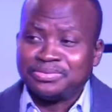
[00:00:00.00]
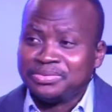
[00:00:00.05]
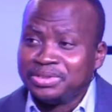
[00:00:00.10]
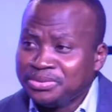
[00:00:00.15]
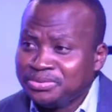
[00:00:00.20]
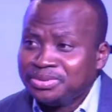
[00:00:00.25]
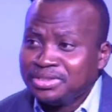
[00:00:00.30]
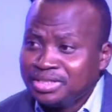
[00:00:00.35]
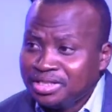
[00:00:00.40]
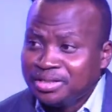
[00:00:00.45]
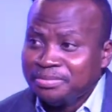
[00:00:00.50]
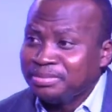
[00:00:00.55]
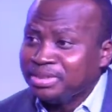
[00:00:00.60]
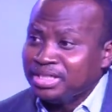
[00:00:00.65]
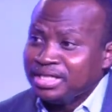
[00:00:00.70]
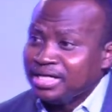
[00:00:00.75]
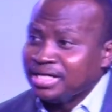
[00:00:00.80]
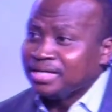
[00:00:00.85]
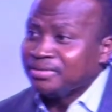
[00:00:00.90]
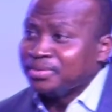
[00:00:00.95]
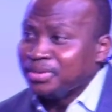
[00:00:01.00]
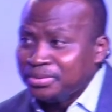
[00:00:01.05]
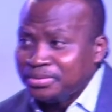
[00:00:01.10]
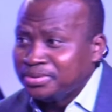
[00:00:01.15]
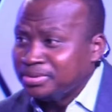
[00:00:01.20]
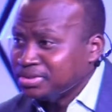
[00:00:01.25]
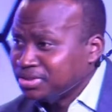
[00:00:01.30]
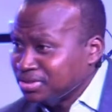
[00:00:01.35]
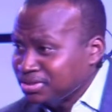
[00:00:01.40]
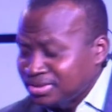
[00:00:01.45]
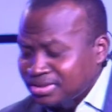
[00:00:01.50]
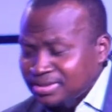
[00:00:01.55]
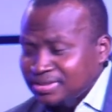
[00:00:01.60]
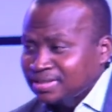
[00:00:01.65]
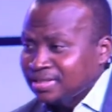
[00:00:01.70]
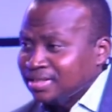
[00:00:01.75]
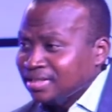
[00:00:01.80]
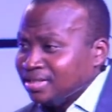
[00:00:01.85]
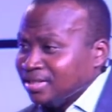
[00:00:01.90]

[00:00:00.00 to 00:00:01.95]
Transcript: We will not be here. We will just,